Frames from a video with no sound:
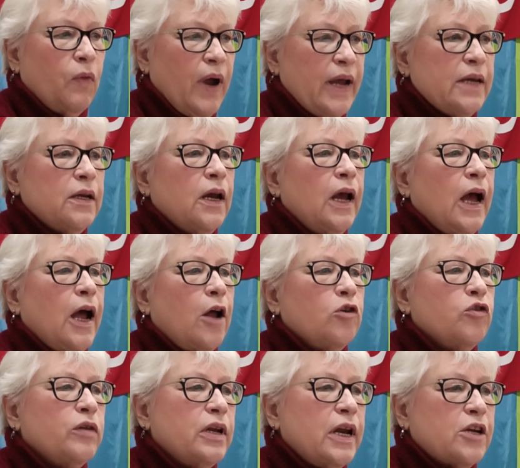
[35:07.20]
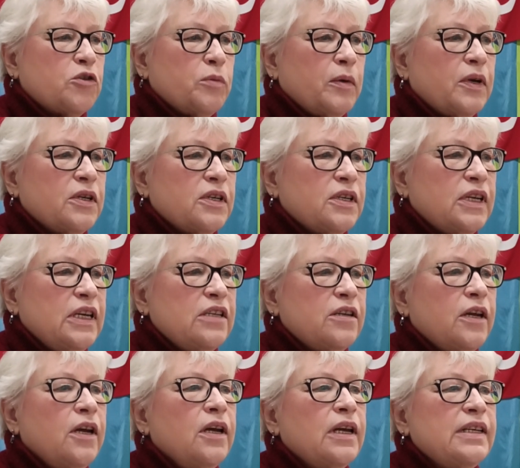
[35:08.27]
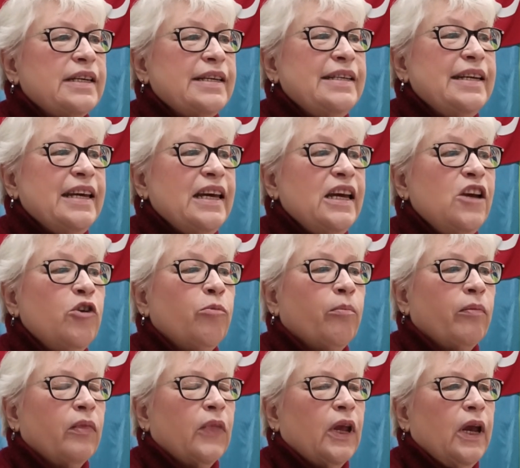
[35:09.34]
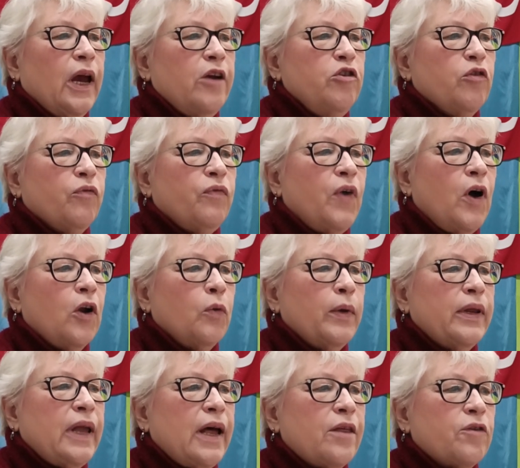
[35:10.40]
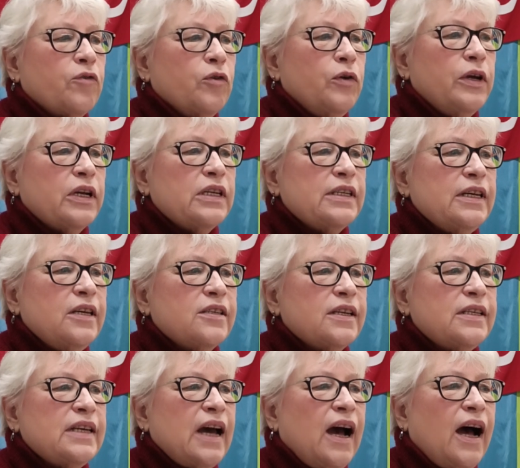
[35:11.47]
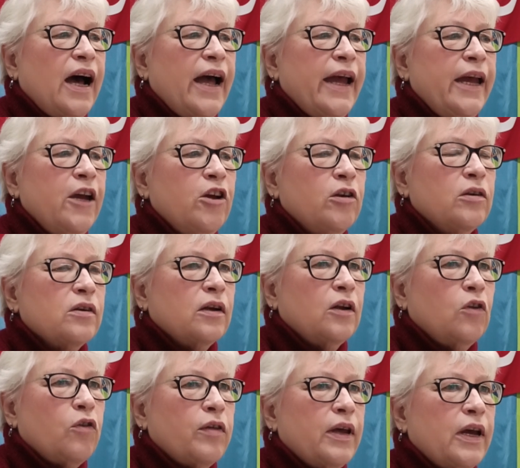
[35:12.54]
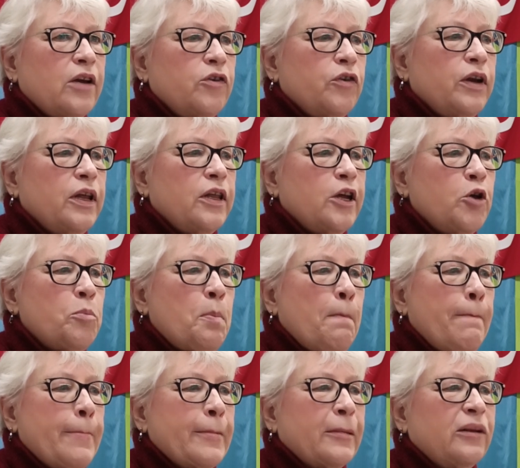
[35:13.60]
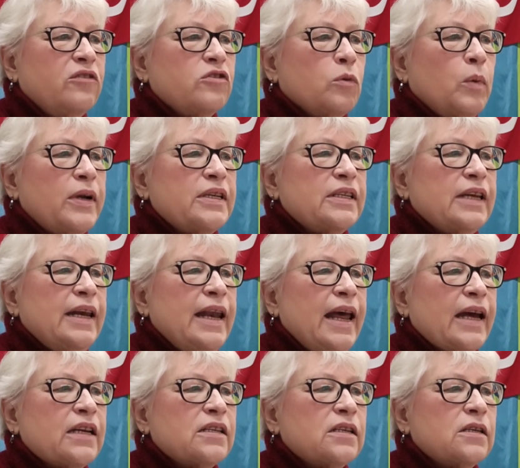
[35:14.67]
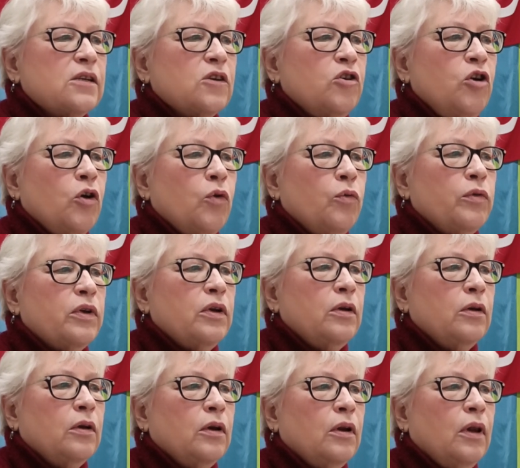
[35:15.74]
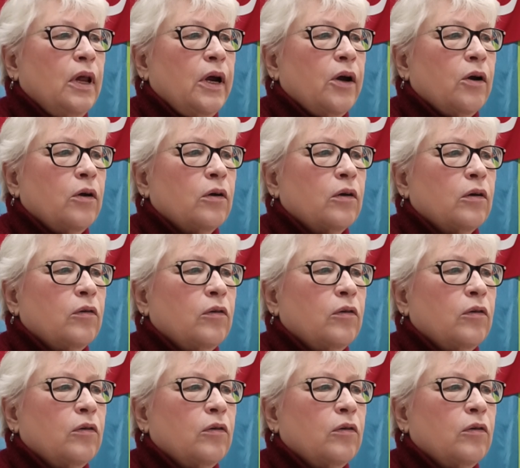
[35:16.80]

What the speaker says: Right. I'll do the next one because it's easy. It's a D. And you're following that through. You can see it's a tie, the little thing underneath it. So what's the next note there?